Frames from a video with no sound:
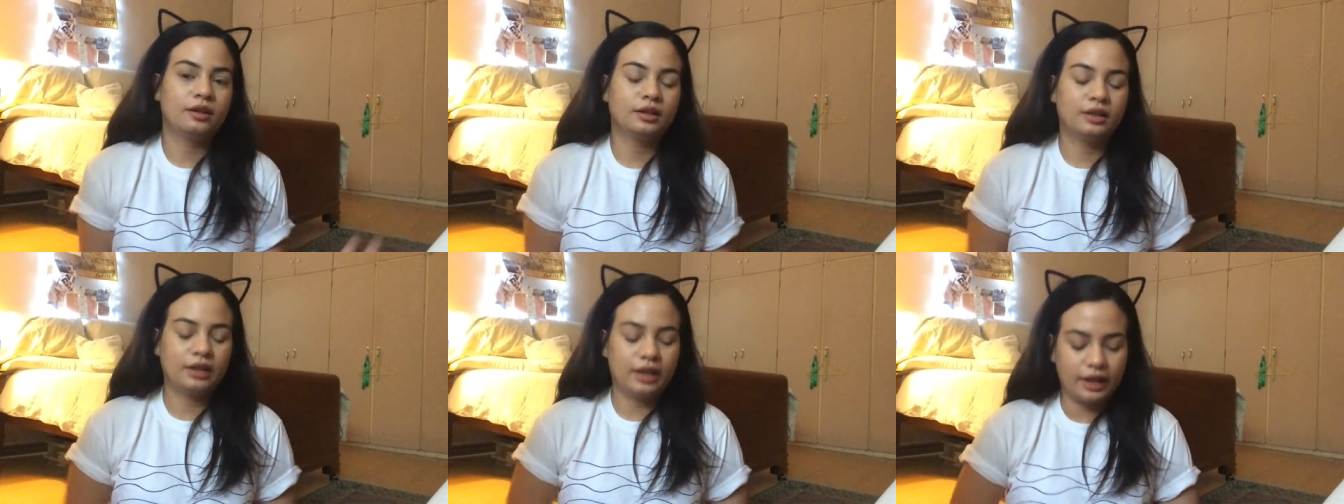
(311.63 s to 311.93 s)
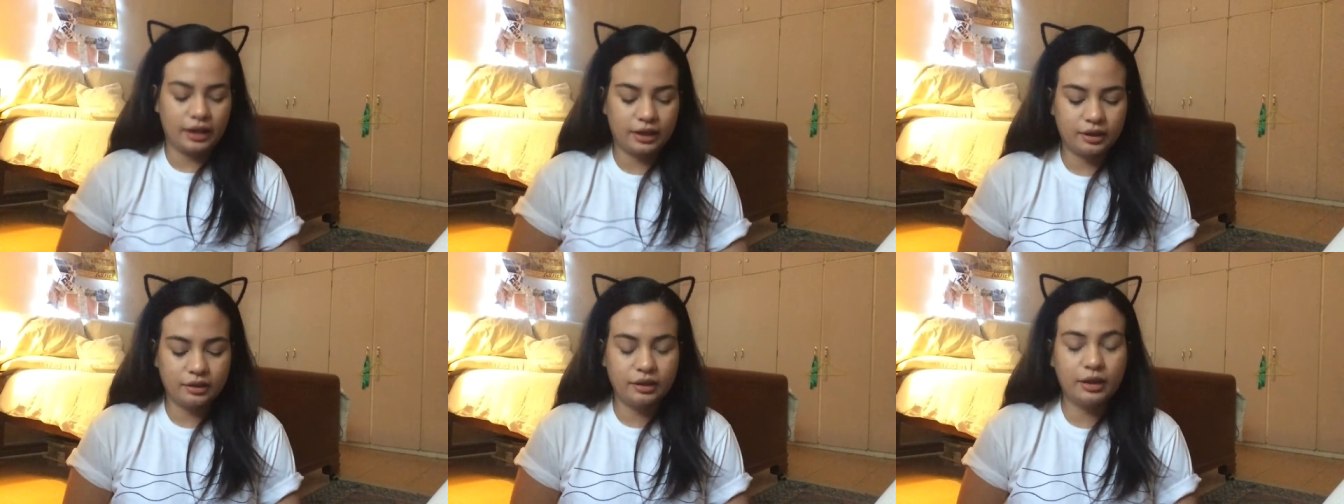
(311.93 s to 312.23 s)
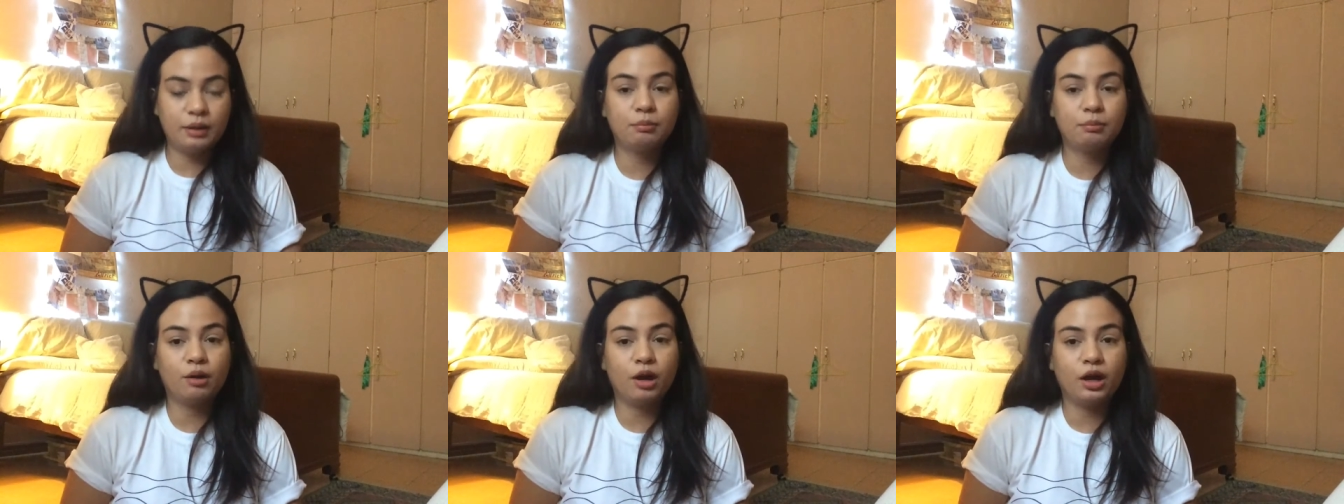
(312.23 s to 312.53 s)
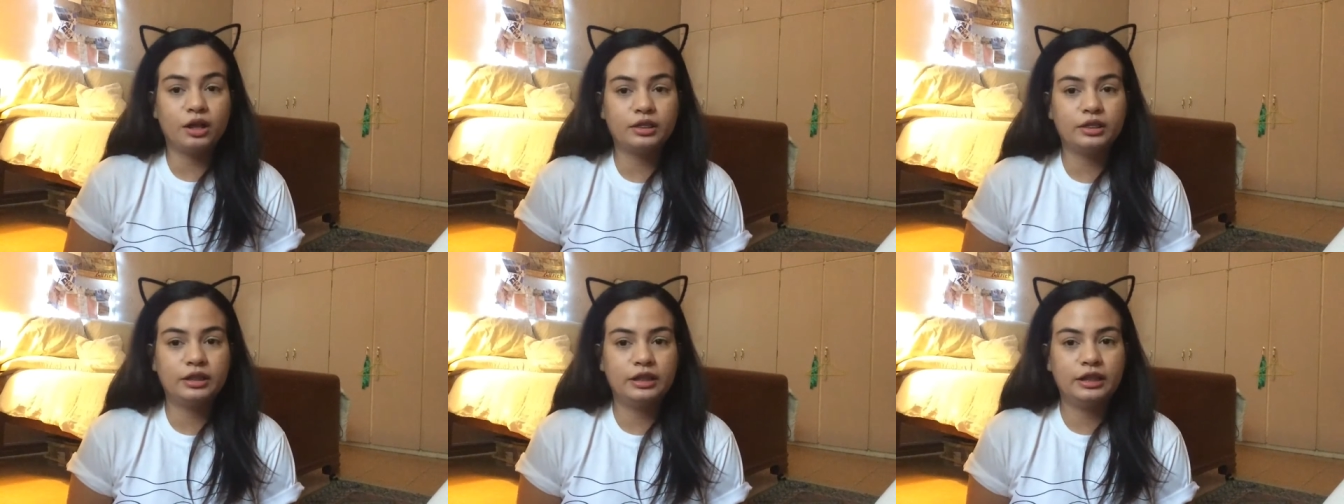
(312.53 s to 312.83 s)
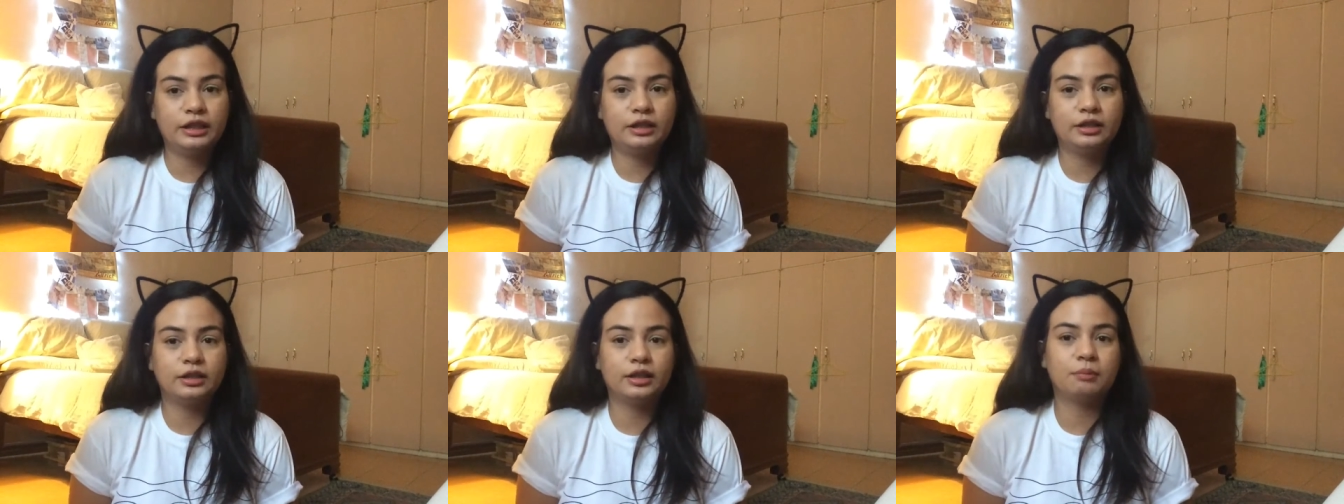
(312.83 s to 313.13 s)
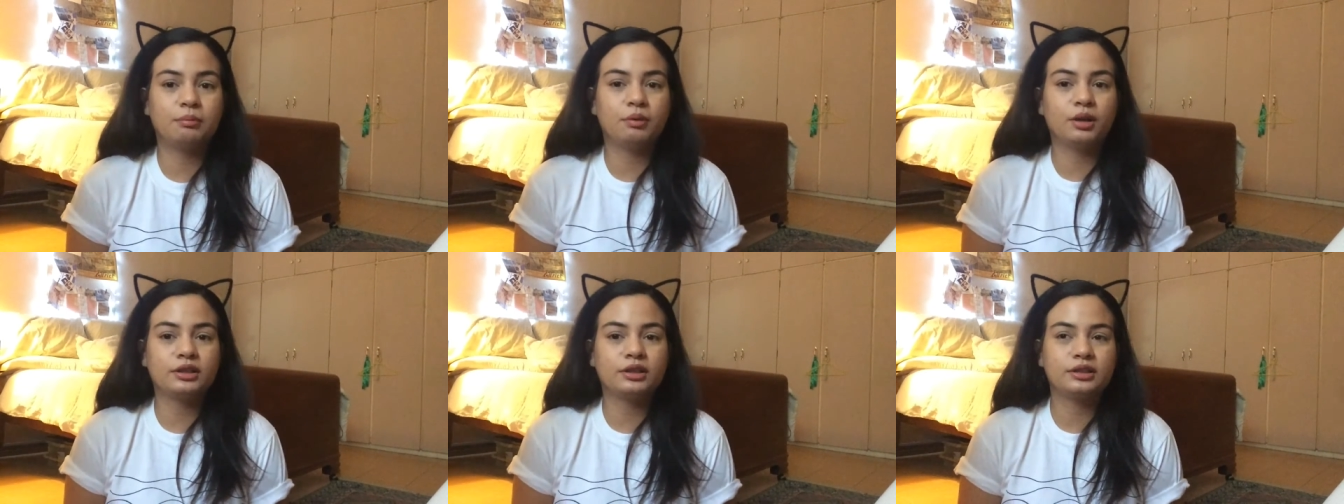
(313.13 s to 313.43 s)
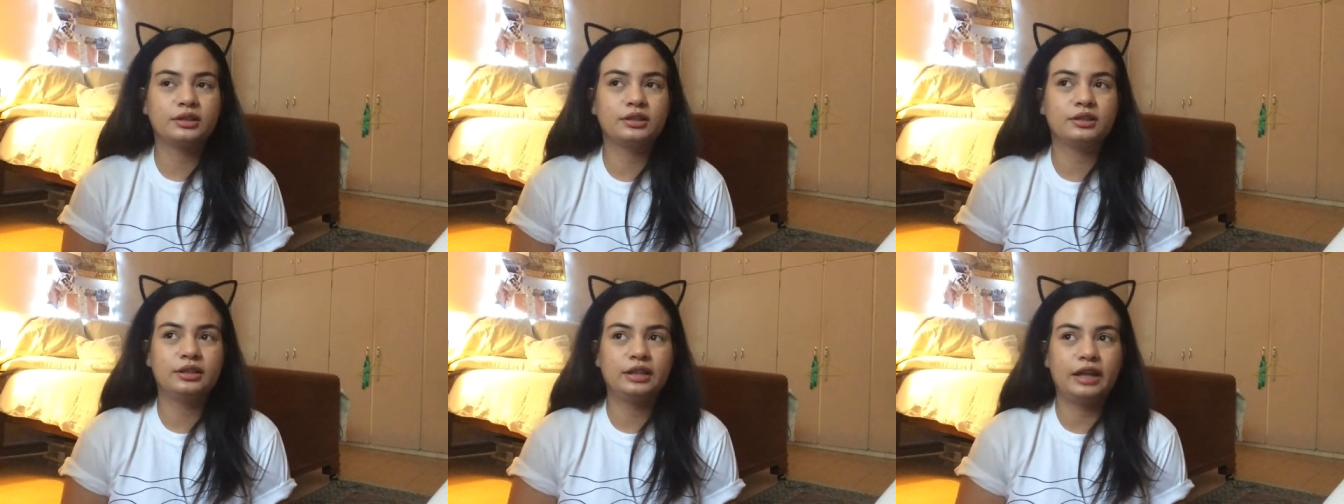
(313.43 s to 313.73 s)
Like, they brought
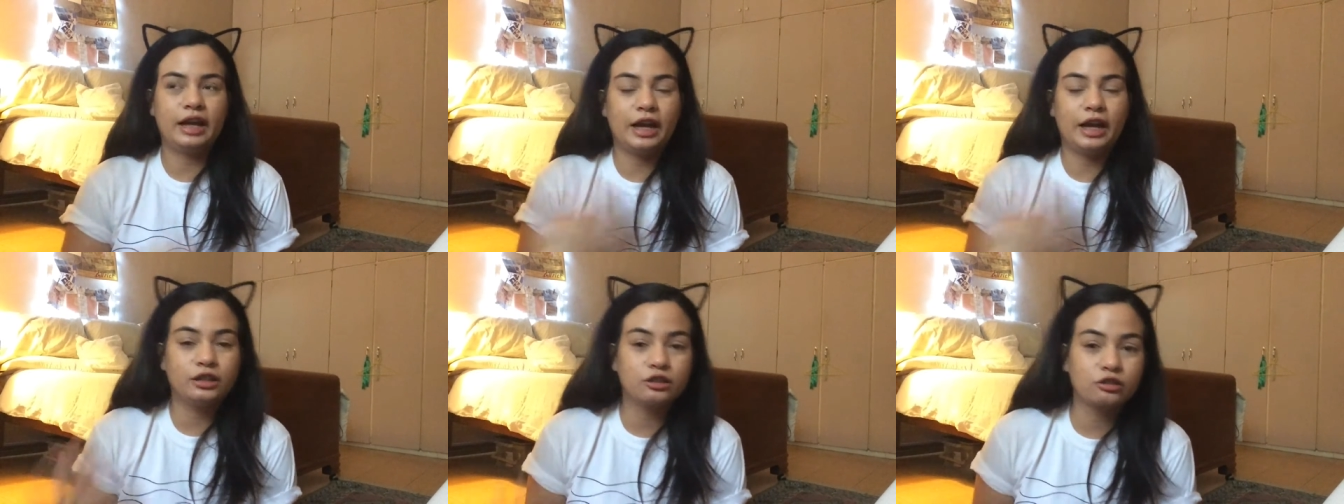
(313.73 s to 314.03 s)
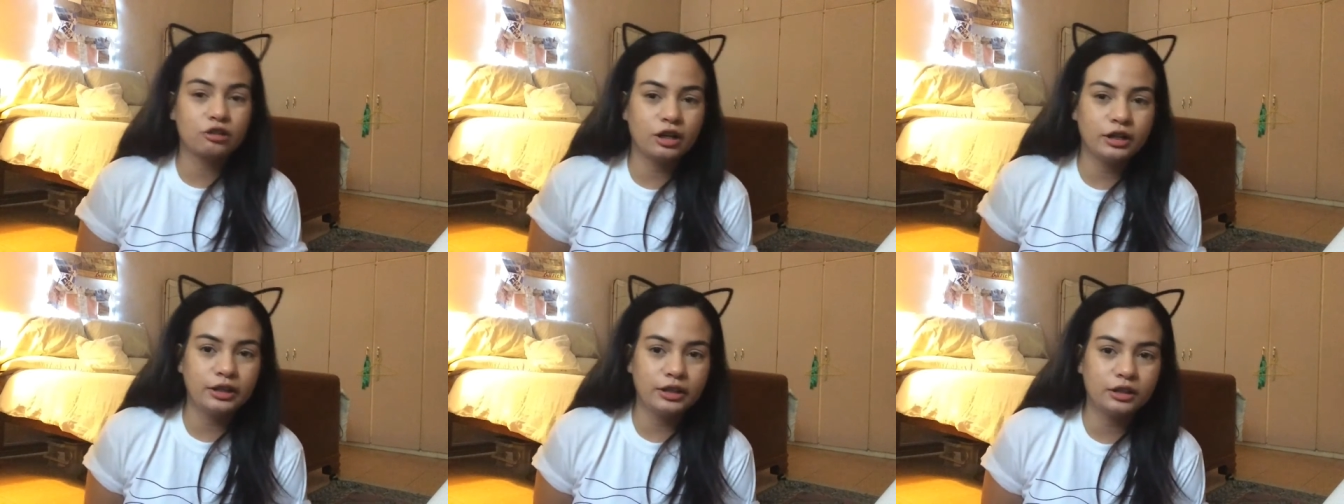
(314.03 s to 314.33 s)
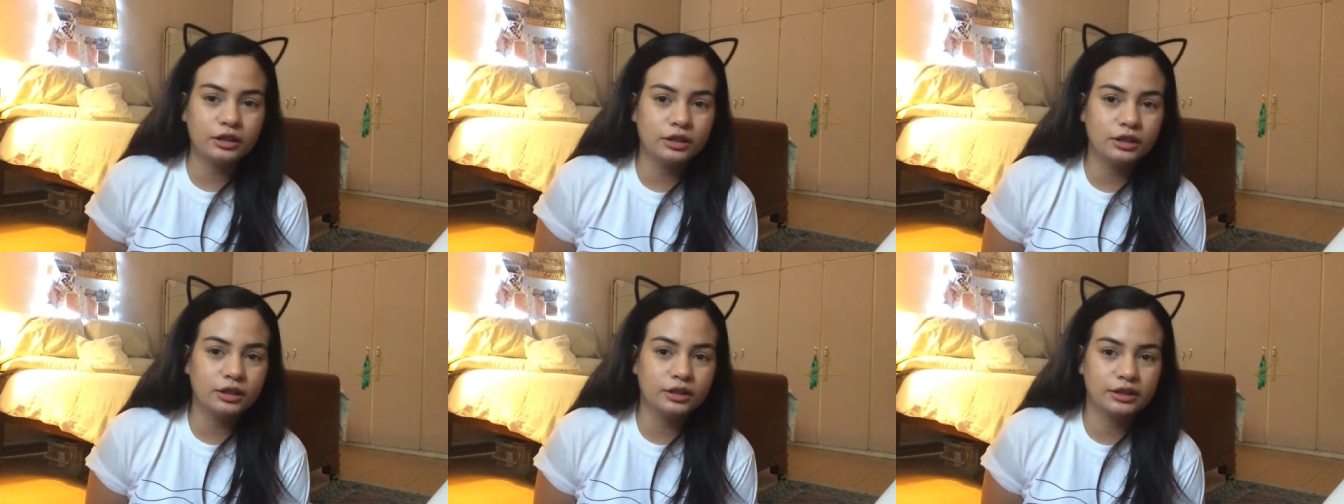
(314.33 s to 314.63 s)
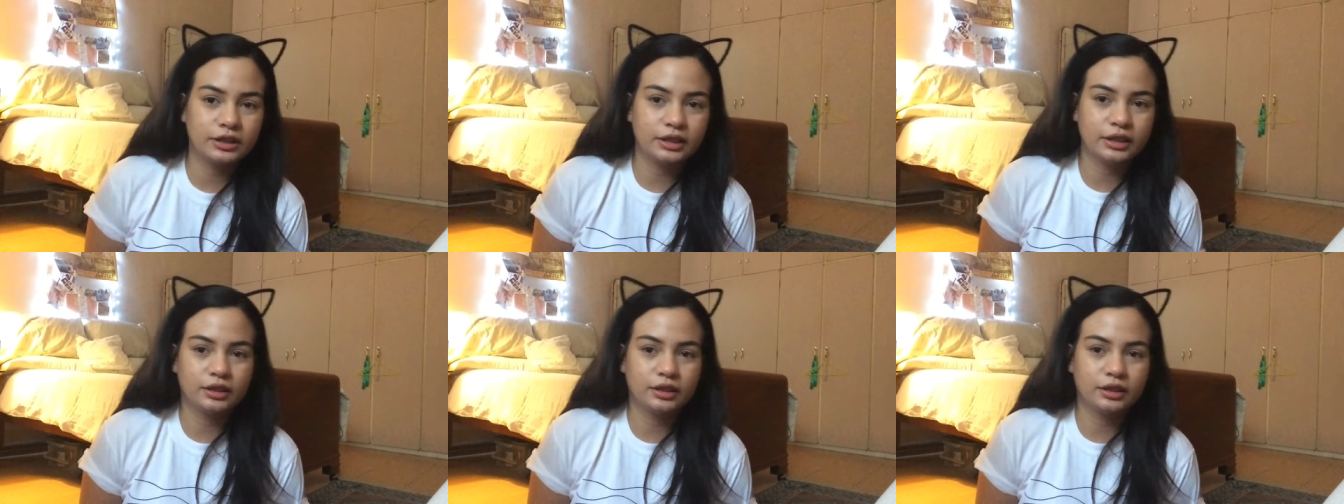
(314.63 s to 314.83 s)
the Edge Chronicles and